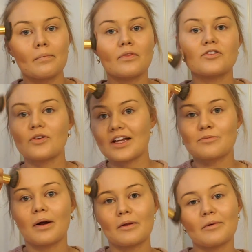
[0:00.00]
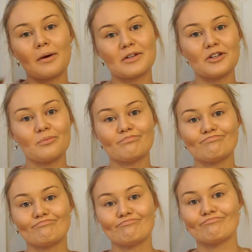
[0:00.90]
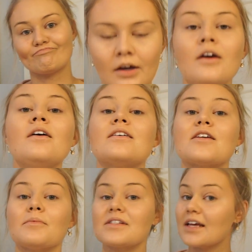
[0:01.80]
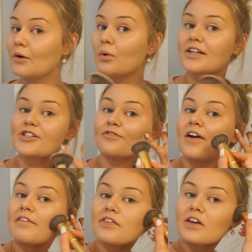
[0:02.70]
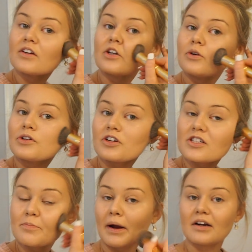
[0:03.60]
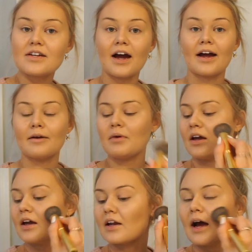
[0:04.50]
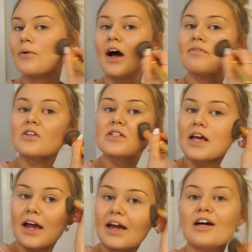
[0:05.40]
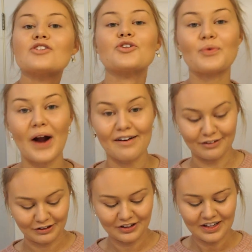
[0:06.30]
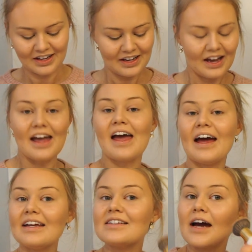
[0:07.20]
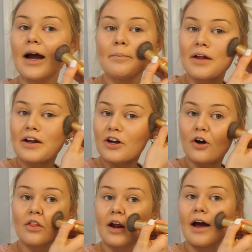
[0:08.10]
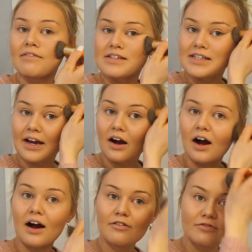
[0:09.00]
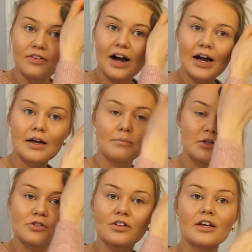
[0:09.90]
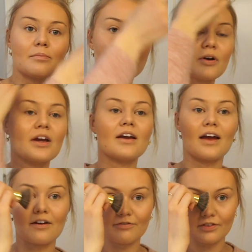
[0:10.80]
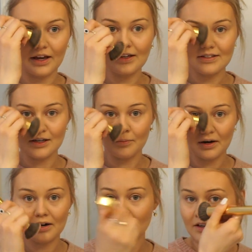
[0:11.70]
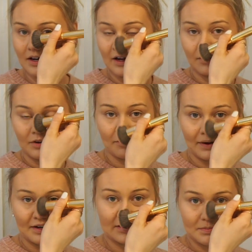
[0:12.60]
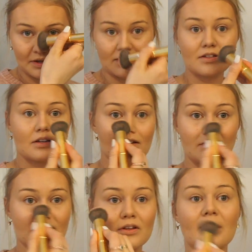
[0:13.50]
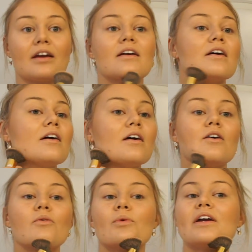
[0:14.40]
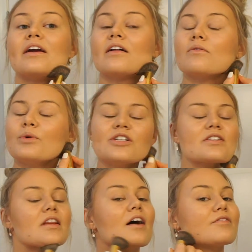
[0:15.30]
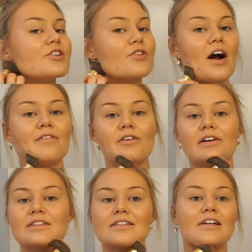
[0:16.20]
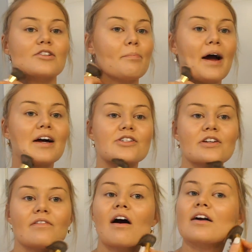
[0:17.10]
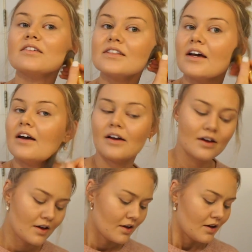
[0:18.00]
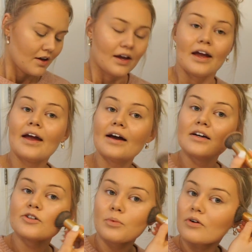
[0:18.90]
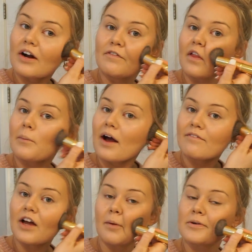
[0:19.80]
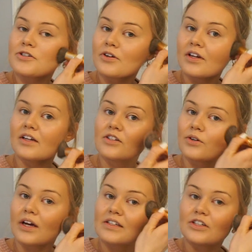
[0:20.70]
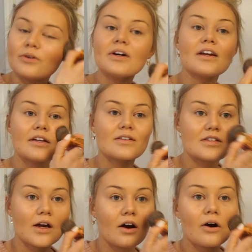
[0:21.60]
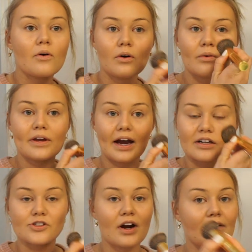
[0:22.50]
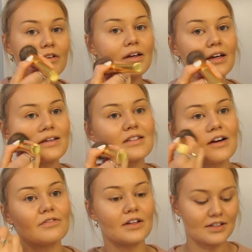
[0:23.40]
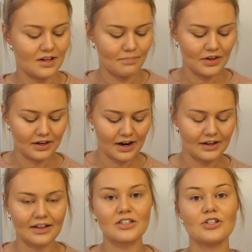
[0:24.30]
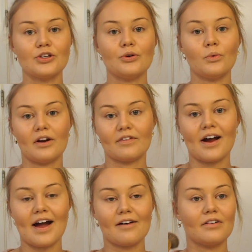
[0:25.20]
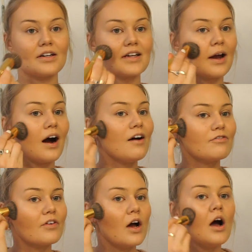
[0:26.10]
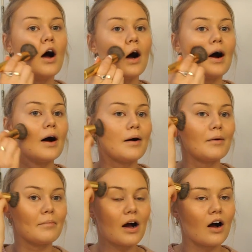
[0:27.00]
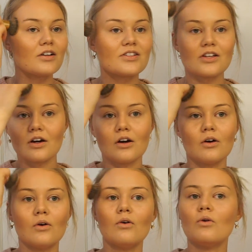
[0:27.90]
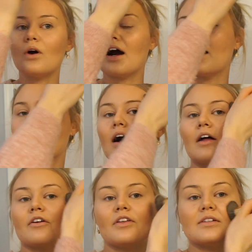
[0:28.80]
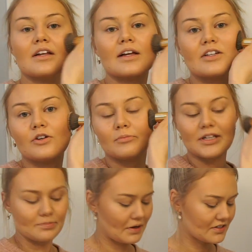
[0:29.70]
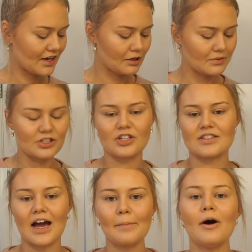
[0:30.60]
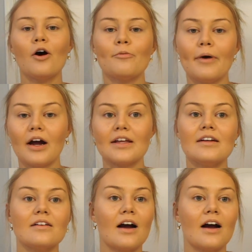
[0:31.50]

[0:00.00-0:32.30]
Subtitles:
So that's probably what I would do. Someone said, what is your favorite thing to do in your spare time? And I would have to say travel. Anytime that I know that I have a day off, I'm usually booking a flight somewhere with my husband. Usually we just love to travel. It's such a passion of ours. and we're grateful that we have the opportunity to get to it. And so yeah, traveling is definitely something I like to do whenever I have a day off. Also, other things I like to do in my spare time is just, I'm a homebody.